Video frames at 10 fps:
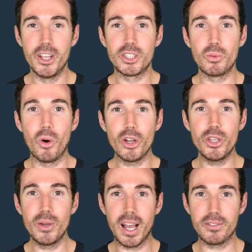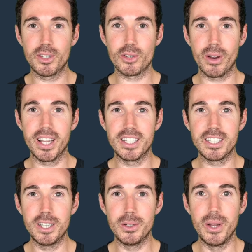So what you have to try
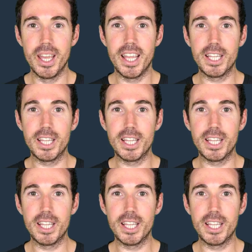and do